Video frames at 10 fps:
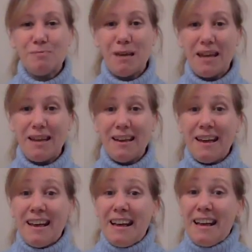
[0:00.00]
me,
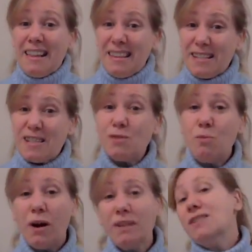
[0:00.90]
This is
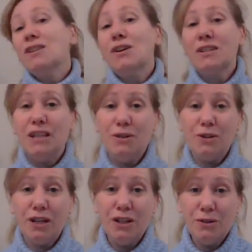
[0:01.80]
one song that you
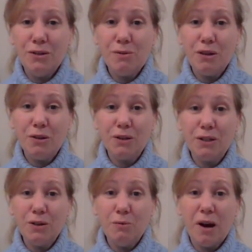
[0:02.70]
can use with your
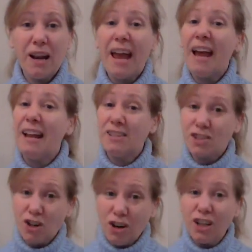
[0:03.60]
little one and
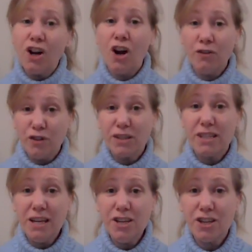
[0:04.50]
start a
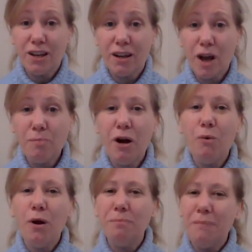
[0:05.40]
conversation
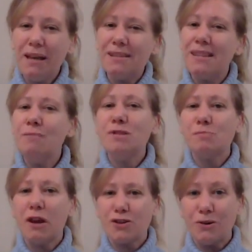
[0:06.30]
about what makes them
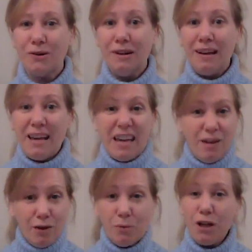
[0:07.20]
special.
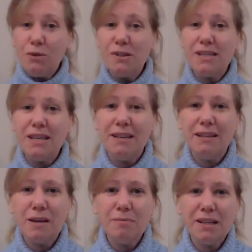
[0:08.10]
Even what you see in
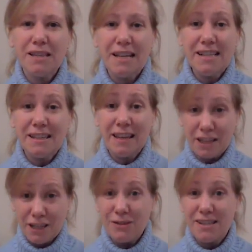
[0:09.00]
them
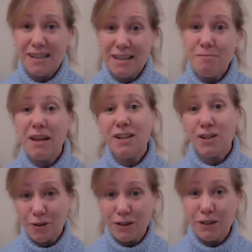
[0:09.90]
that you see
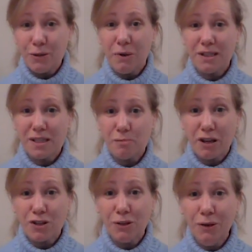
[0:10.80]
makes your little one
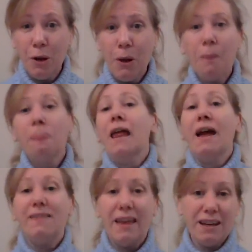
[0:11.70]
special.
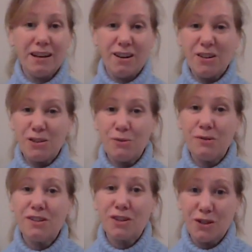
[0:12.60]
And they can
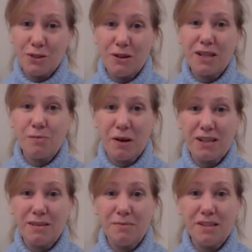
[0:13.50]
also start to
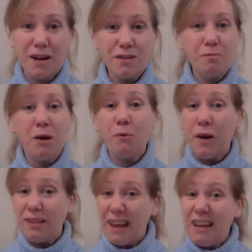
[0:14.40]
express themselves about
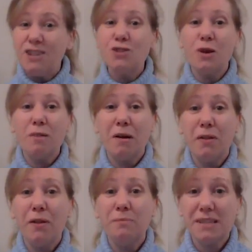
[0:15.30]
what they enjoy
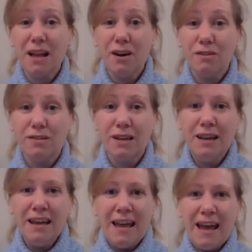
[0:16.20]
about themselves.
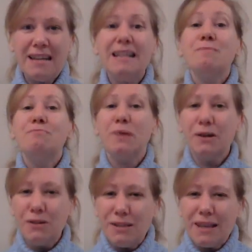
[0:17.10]
And it
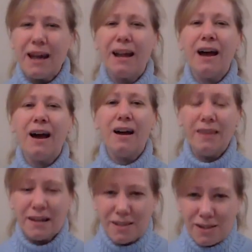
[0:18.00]
builds
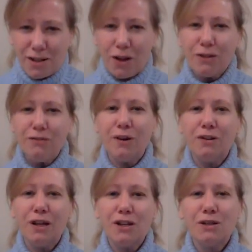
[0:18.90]
that solid
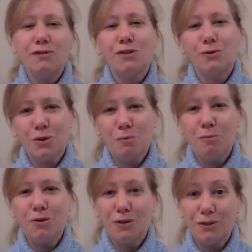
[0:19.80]
foundation of social
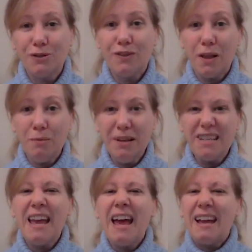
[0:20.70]
emotional
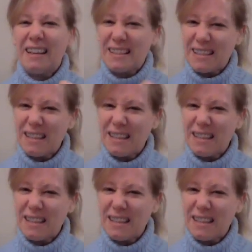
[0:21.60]
development and that